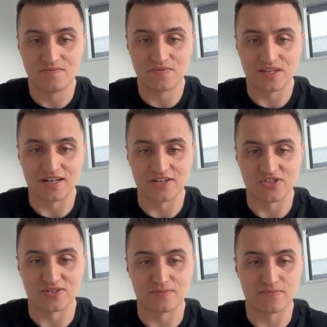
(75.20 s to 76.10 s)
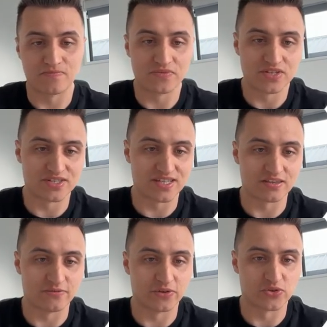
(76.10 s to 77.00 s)
and I just set the
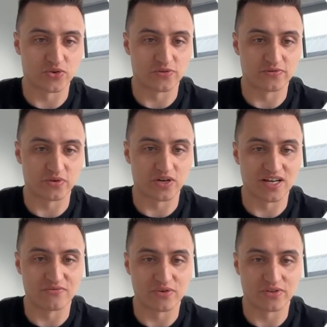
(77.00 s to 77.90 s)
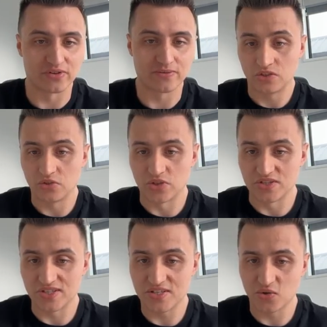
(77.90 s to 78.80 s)
filter off for everything, you can
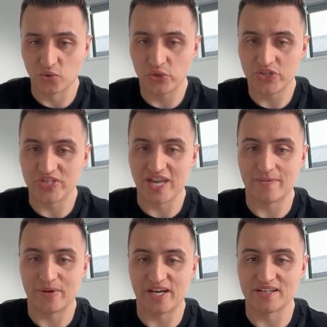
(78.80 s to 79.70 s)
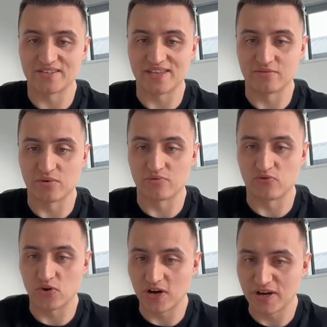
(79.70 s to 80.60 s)
see all these campaigns that were
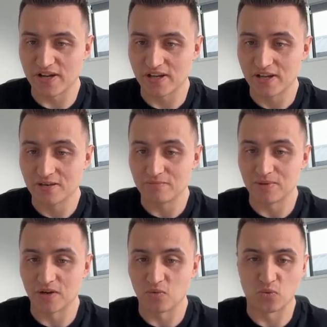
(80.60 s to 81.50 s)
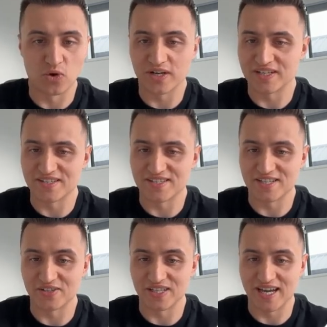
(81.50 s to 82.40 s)
run but weren't
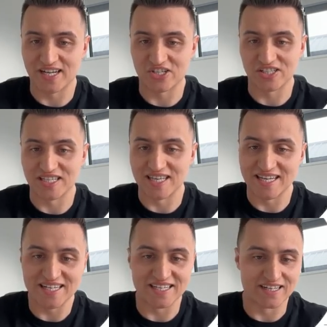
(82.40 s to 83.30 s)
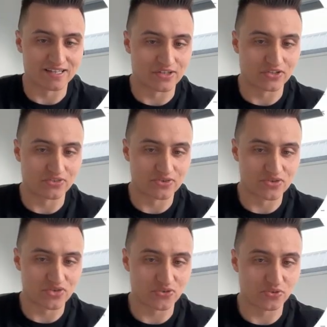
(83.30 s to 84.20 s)
necessarily actually getting anything.
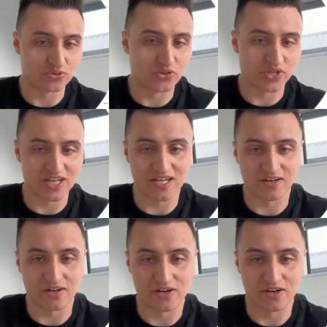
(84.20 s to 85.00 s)
So we'll look here.